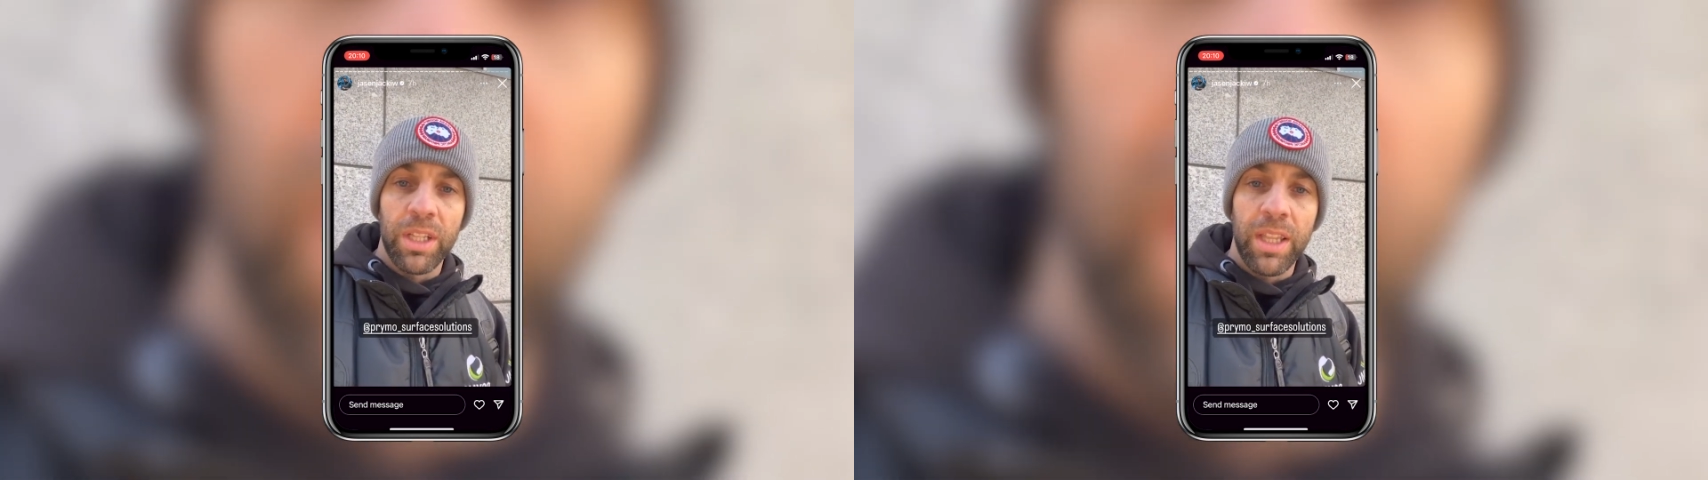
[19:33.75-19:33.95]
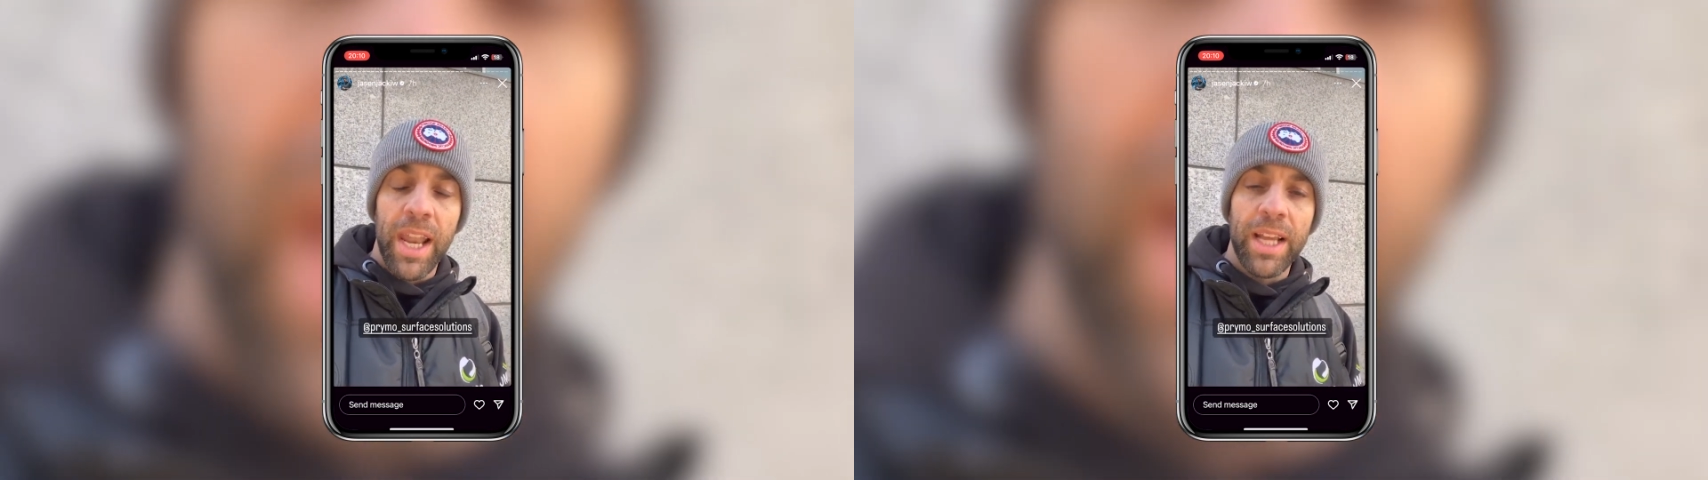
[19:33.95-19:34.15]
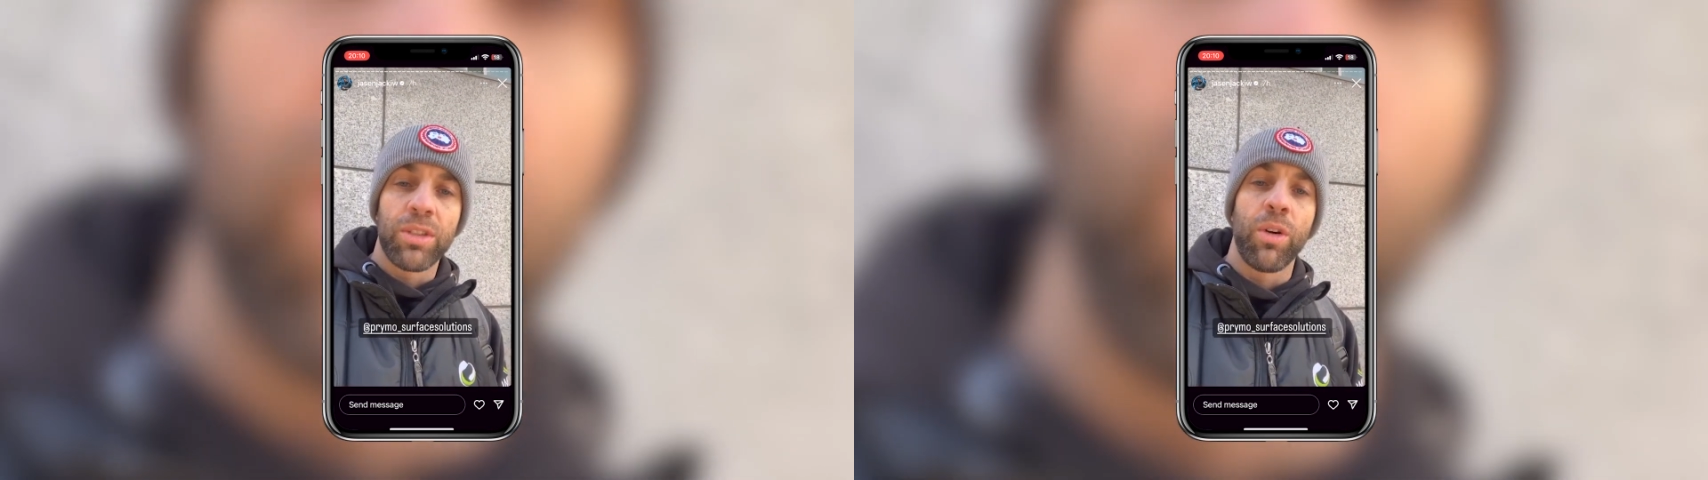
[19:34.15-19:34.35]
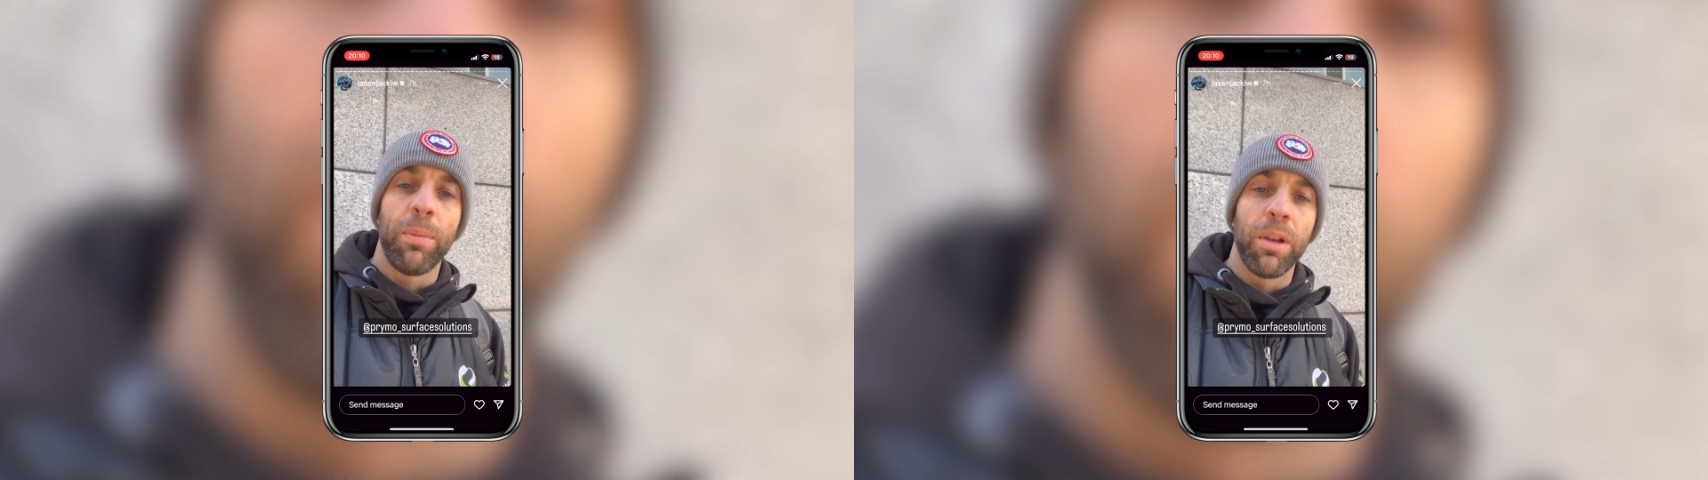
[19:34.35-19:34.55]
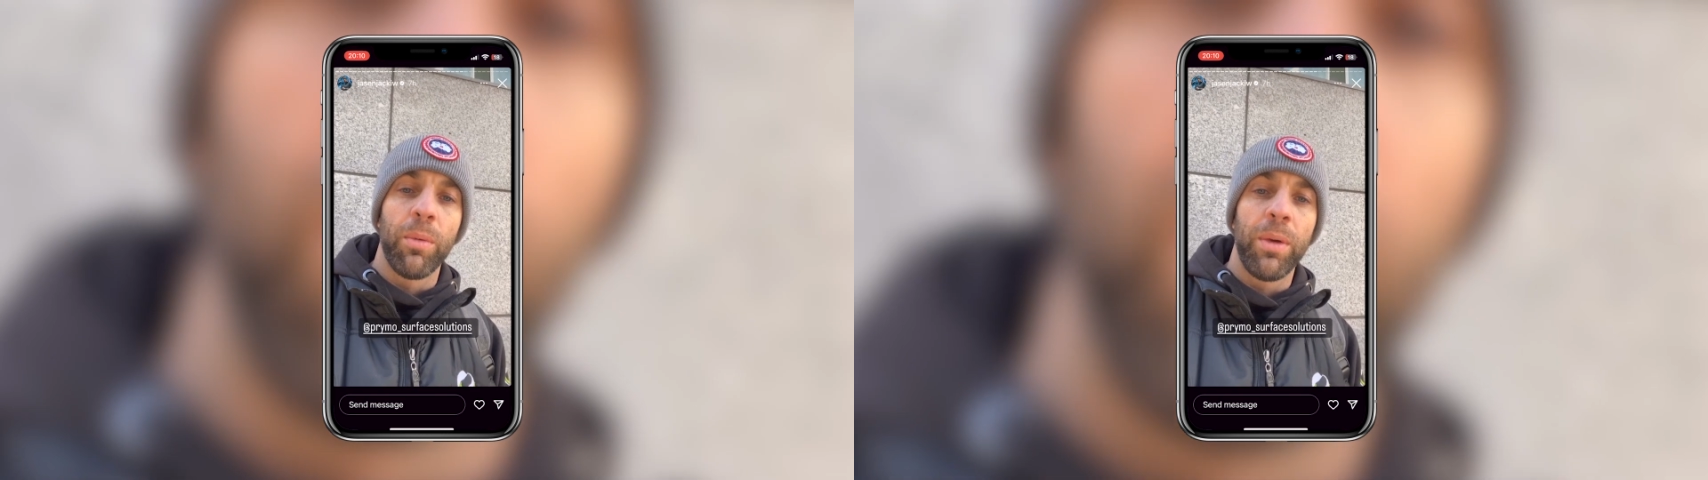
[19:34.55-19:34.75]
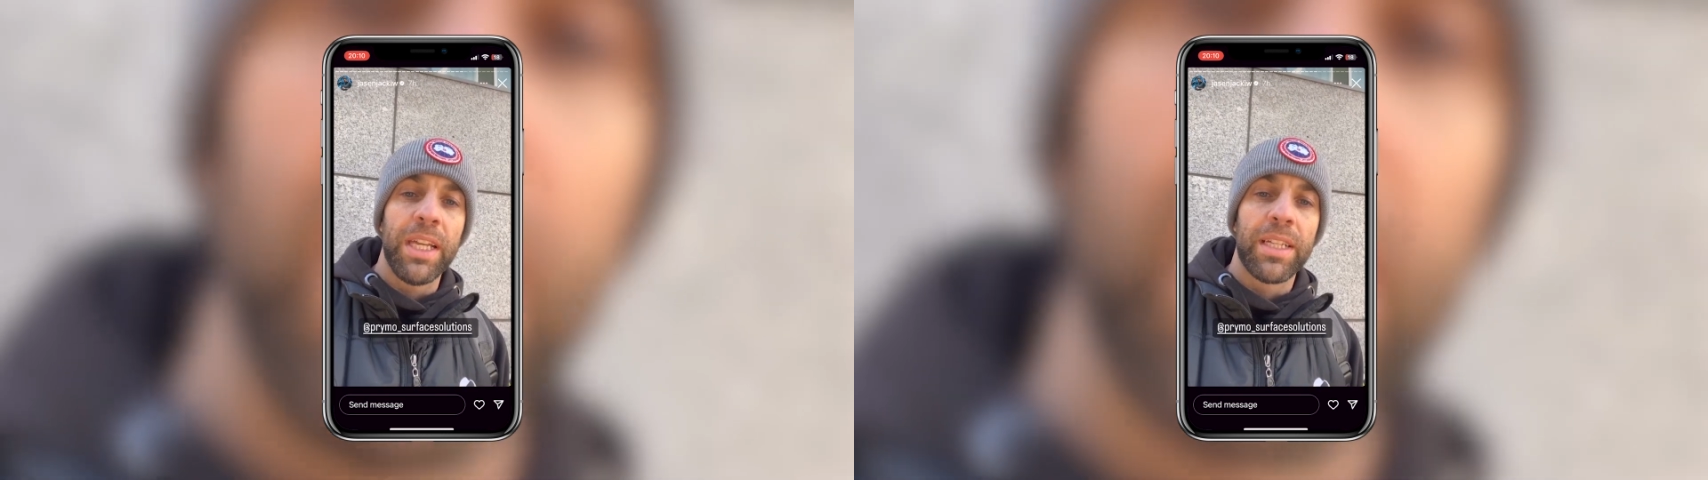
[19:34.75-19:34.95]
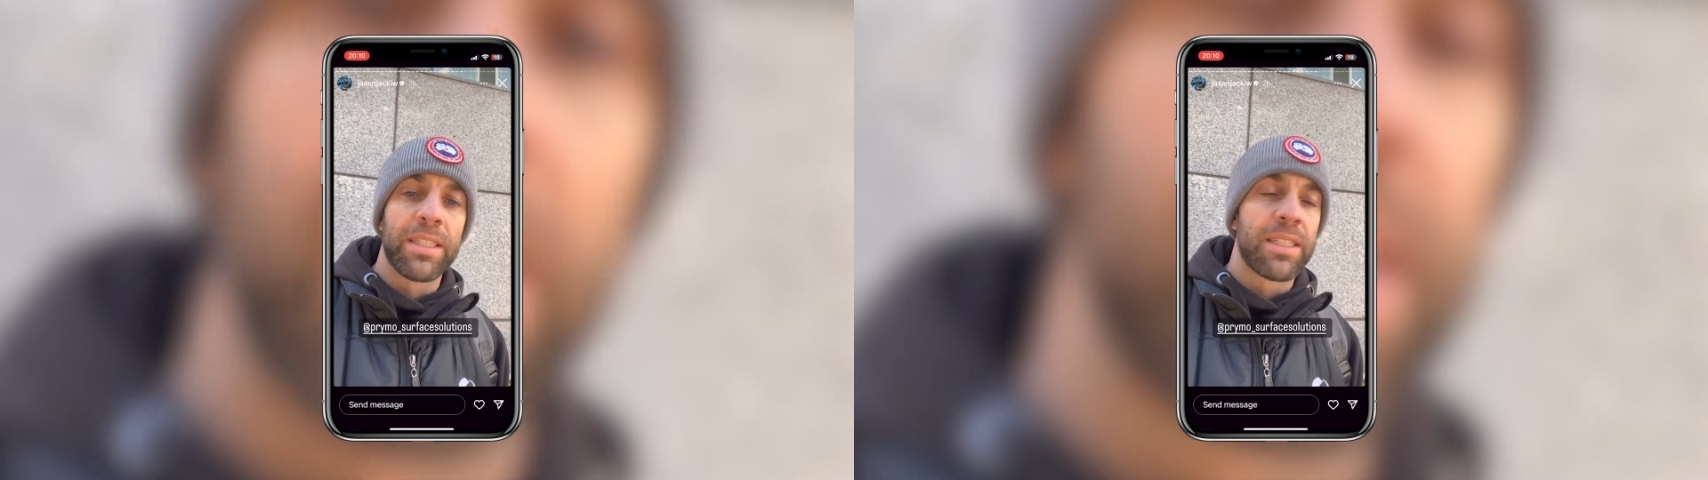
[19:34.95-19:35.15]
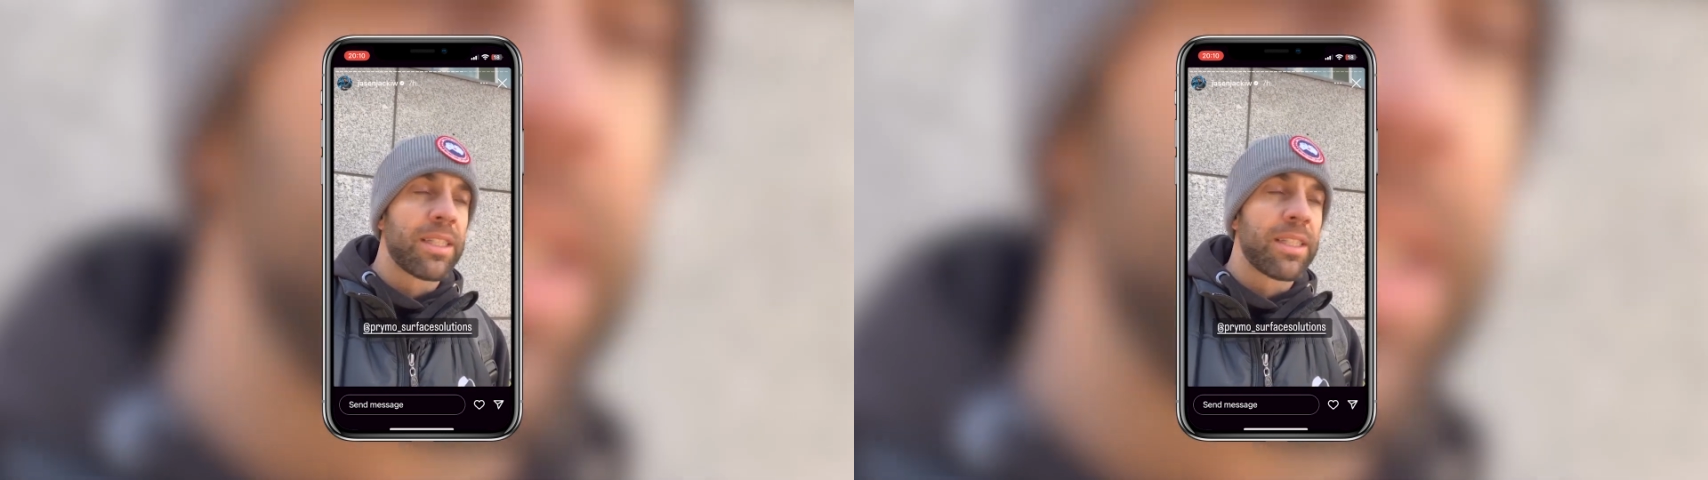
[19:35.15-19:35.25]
us in the next couple of weeks.